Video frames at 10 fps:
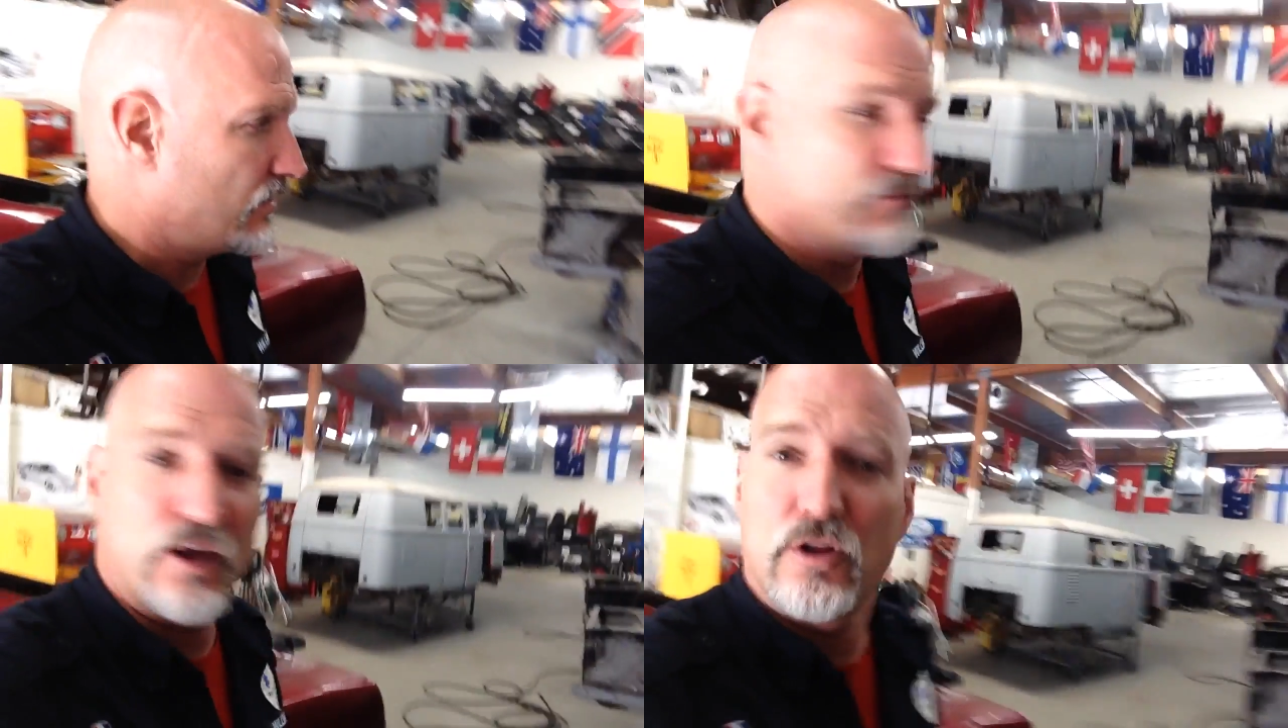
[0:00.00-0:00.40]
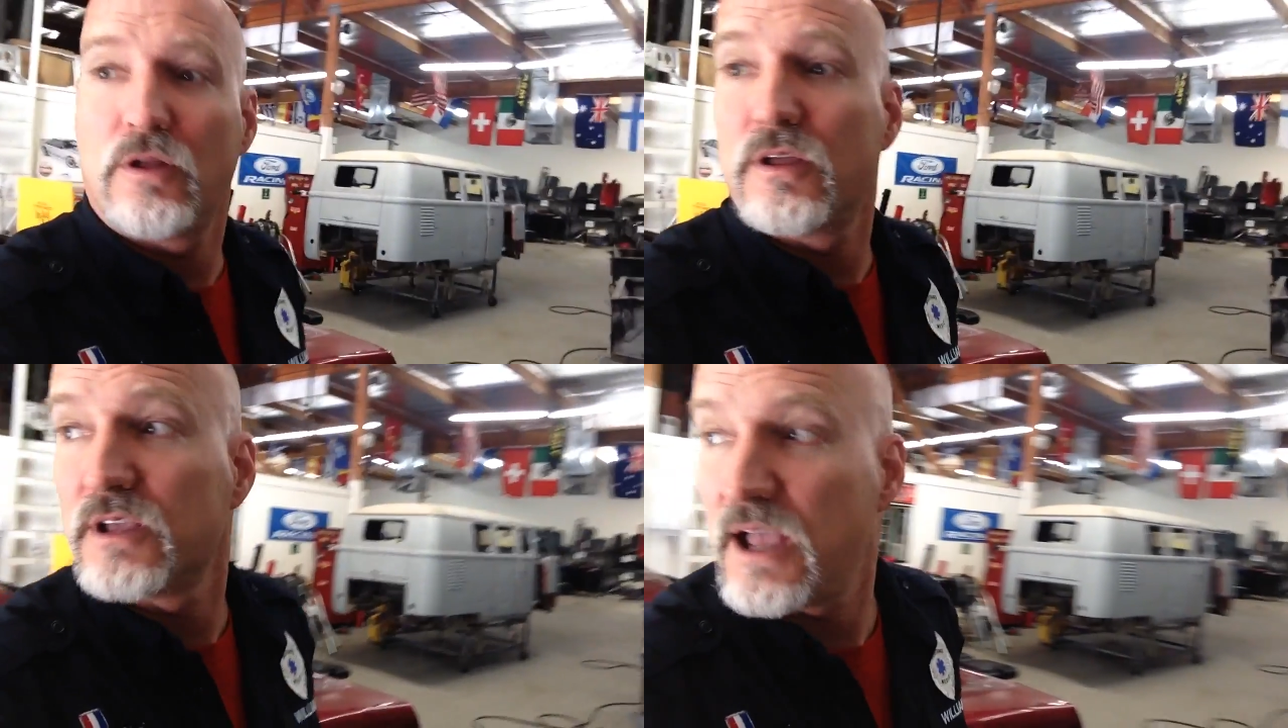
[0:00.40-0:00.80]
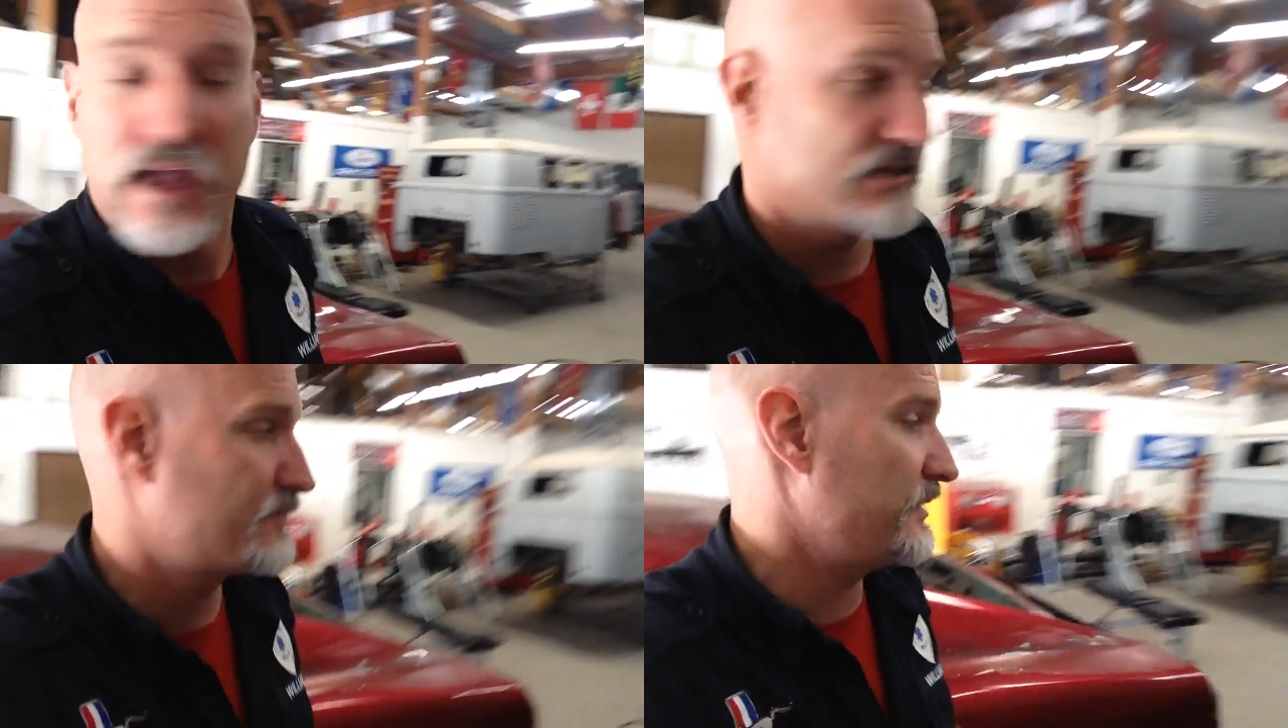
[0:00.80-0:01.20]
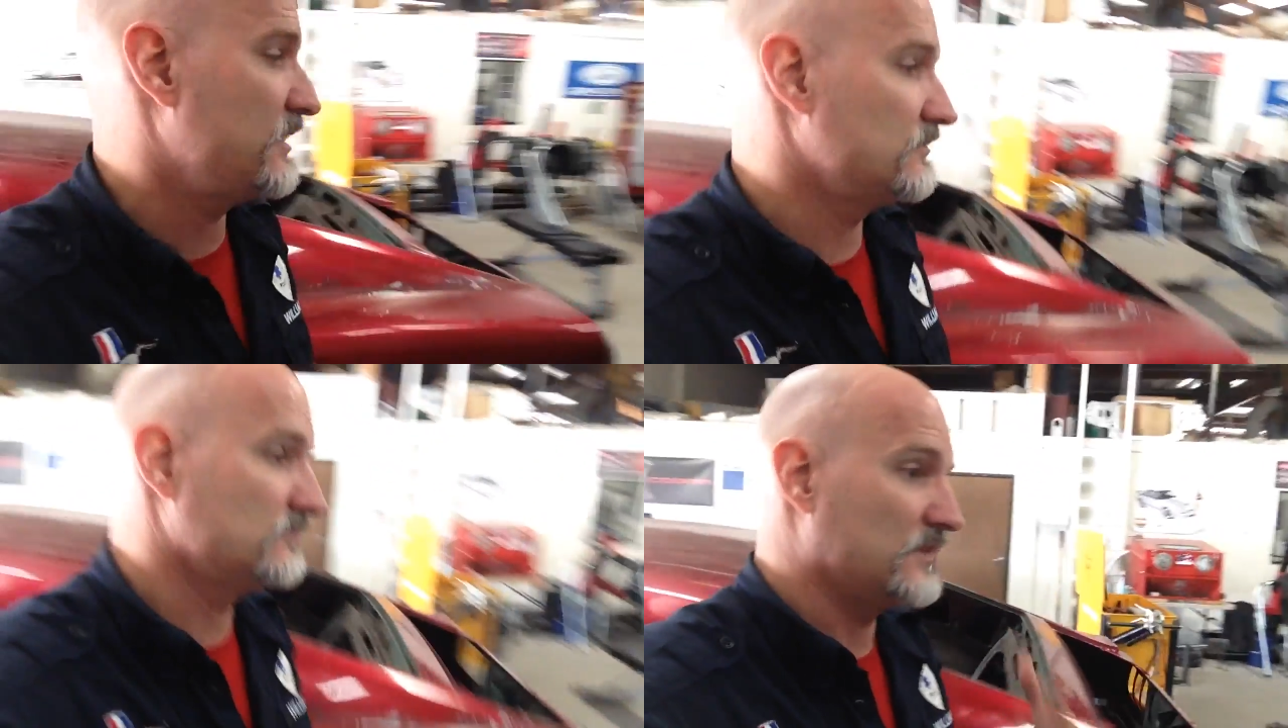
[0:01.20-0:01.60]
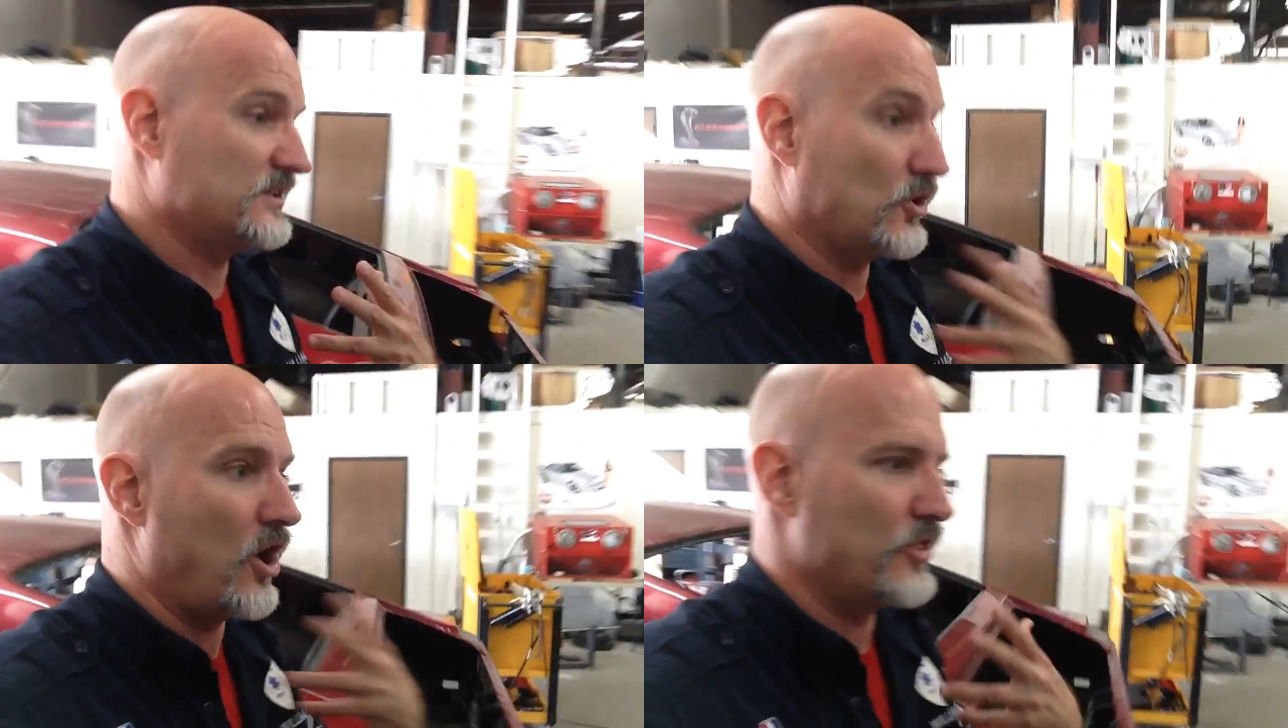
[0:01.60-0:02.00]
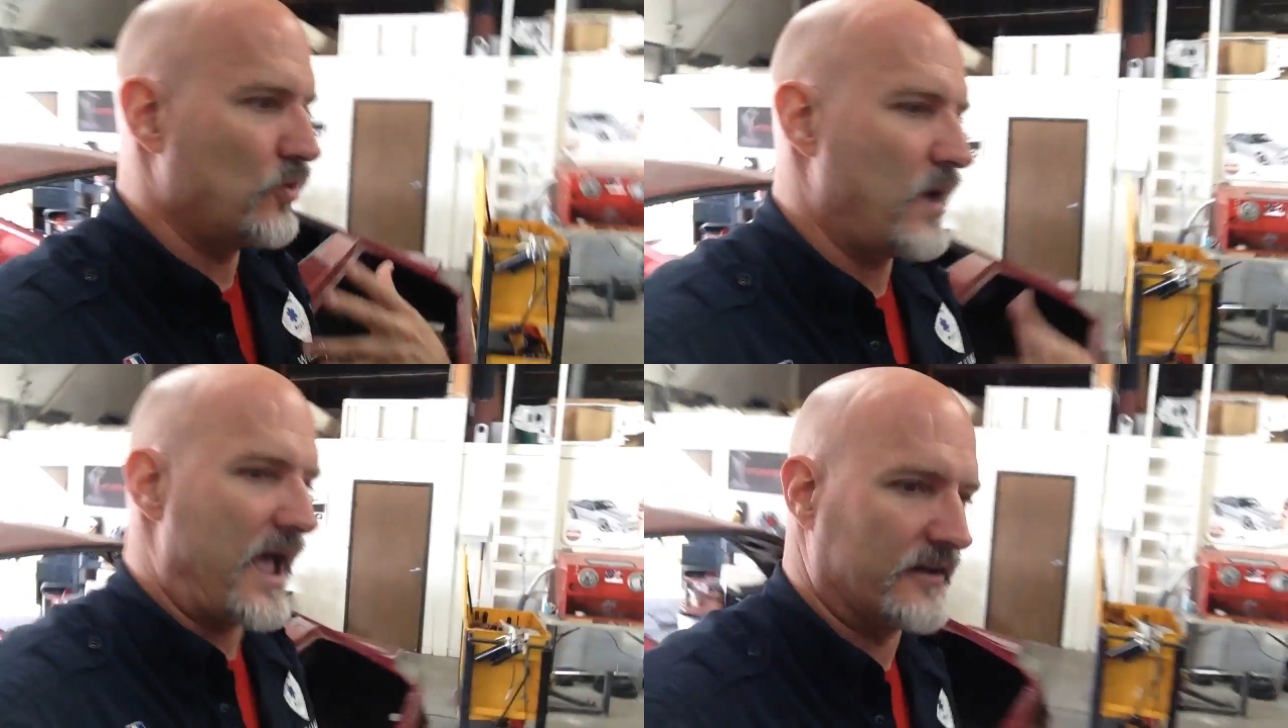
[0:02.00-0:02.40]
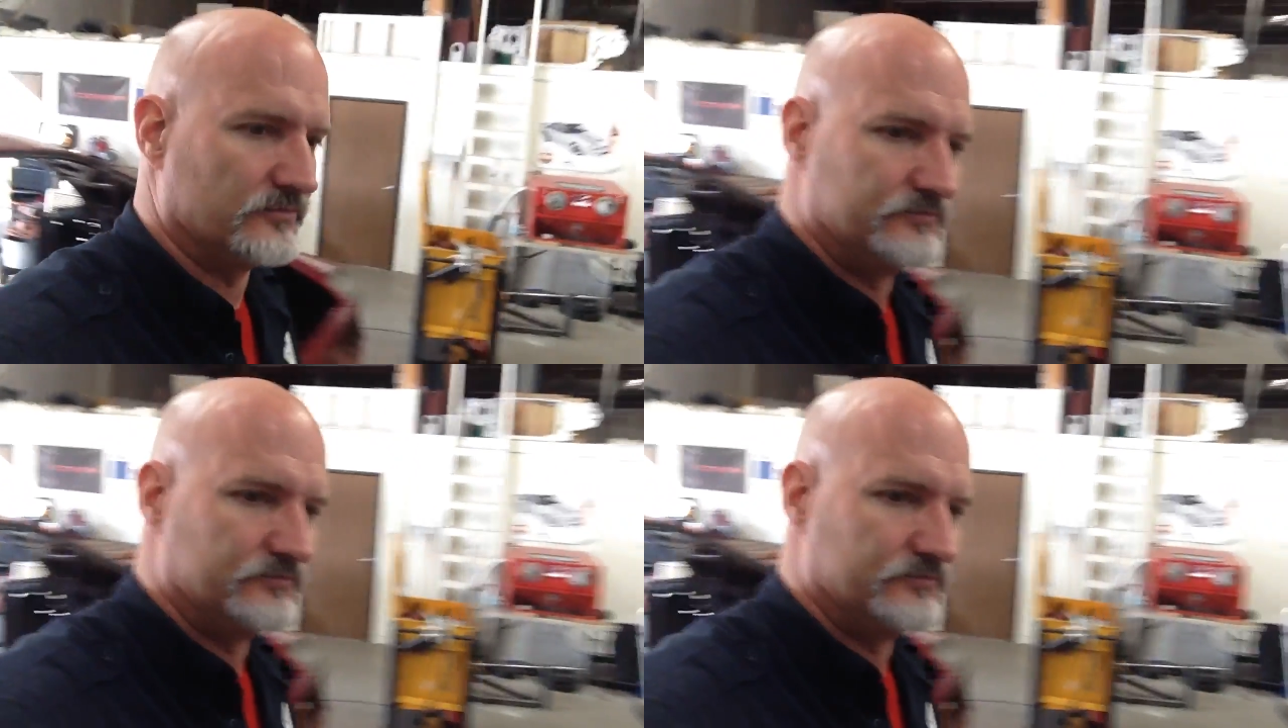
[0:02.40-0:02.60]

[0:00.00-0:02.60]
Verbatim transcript: metal has been is on the way.